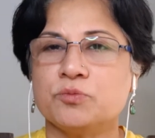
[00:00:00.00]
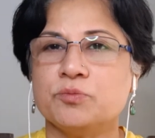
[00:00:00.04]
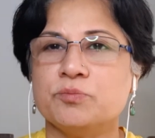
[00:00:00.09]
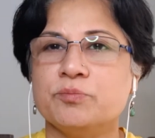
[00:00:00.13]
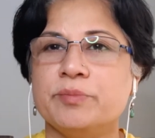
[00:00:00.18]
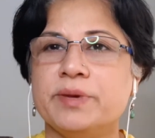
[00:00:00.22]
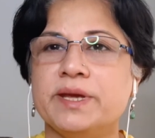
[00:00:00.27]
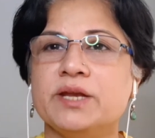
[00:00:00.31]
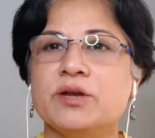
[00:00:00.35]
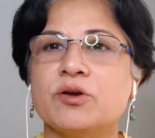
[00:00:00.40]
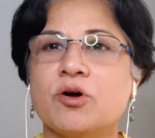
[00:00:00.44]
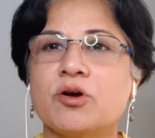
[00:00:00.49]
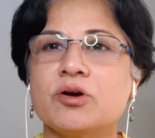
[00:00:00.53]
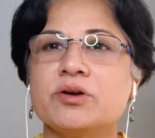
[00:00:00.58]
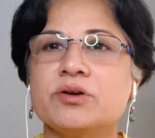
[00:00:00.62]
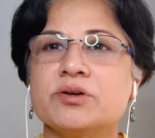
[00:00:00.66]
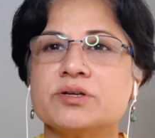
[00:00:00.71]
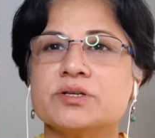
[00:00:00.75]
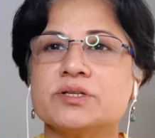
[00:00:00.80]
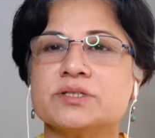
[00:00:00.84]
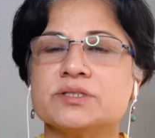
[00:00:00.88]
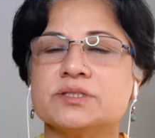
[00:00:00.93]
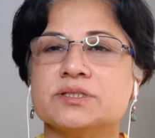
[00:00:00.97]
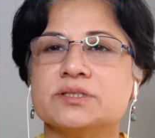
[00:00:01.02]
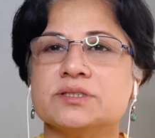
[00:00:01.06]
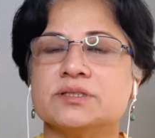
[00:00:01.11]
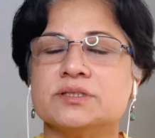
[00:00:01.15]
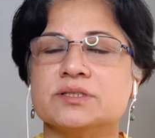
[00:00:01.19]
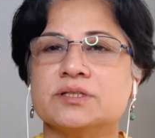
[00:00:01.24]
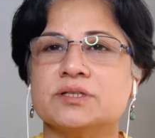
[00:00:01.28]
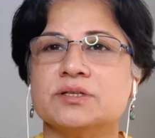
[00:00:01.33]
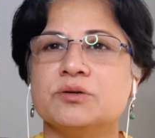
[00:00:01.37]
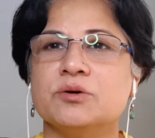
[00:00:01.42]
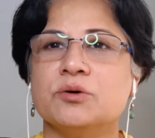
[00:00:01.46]
may not
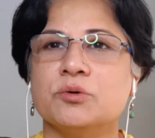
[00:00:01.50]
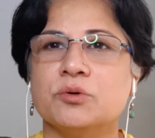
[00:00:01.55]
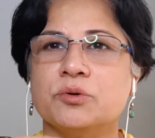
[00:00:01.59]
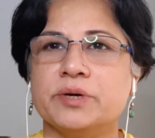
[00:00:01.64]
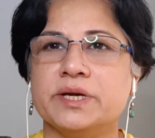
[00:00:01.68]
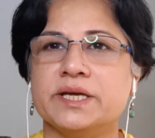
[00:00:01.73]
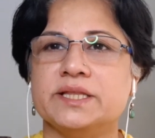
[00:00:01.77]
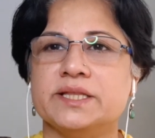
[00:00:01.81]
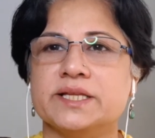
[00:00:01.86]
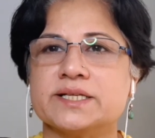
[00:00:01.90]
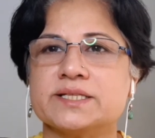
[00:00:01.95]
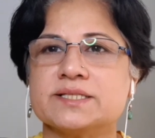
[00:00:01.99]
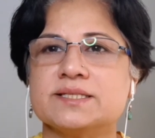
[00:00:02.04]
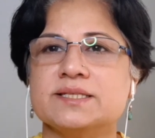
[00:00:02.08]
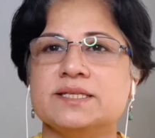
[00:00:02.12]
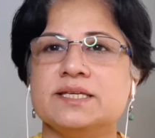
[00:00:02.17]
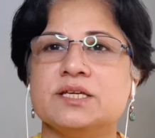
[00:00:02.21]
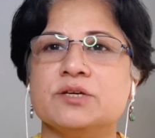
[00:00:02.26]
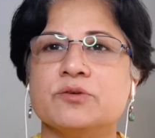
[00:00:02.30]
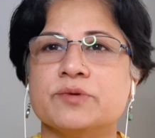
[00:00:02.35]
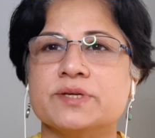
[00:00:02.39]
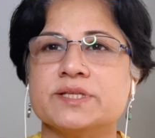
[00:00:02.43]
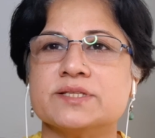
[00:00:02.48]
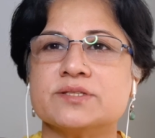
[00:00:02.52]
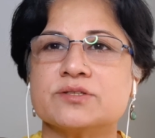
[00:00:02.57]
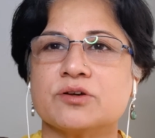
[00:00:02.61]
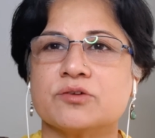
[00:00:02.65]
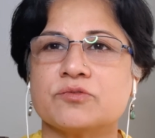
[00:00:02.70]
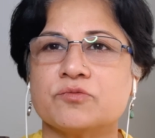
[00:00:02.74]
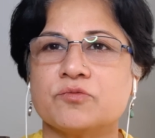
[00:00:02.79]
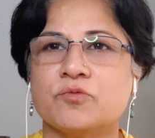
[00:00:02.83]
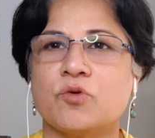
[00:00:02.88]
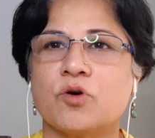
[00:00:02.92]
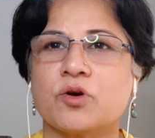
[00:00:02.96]
go in that sequence of
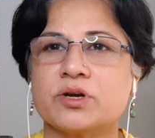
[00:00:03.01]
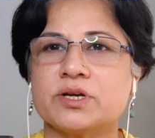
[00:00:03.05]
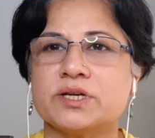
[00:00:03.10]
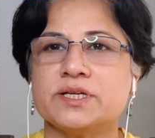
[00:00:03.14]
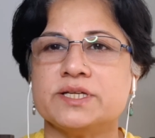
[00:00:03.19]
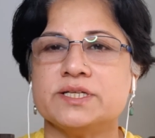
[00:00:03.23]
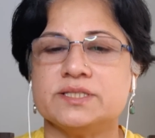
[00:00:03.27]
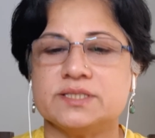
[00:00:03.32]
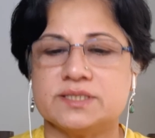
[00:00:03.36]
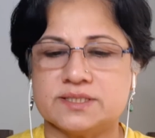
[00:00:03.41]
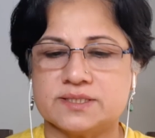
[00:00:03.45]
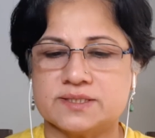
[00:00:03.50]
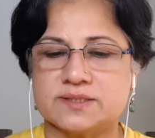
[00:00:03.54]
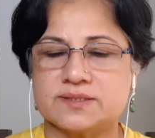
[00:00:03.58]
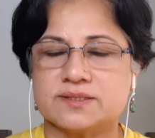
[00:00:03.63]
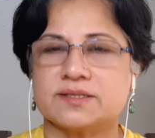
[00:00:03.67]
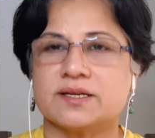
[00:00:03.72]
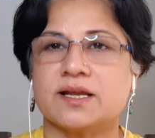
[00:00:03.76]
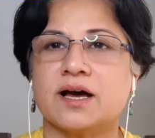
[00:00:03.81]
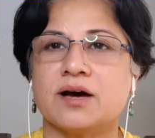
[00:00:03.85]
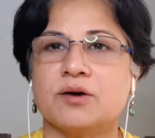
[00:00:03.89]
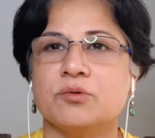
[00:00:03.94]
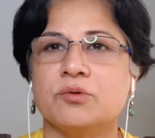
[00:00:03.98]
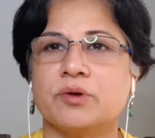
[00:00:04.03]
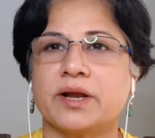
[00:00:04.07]
what it is now.